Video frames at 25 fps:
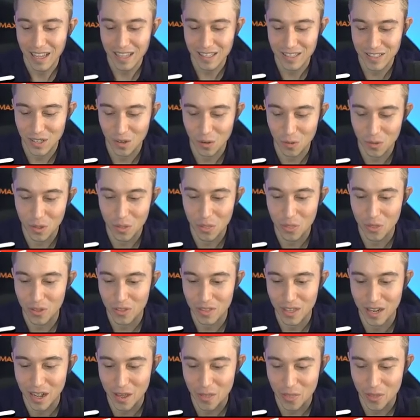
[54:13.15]
That's the only
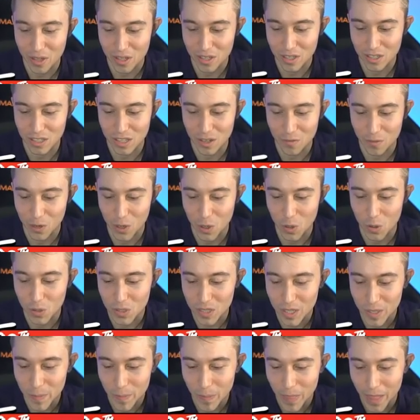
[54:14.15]
thing that I think is
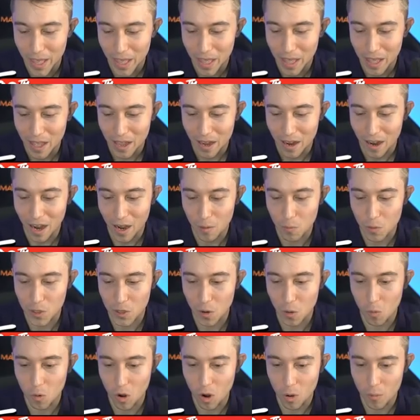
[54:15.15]
difficult. All right,
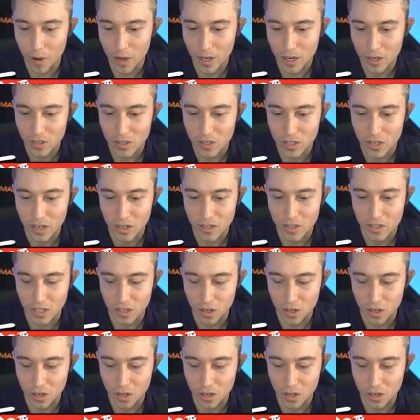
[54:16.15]
we're gonna go Wallbreakers here.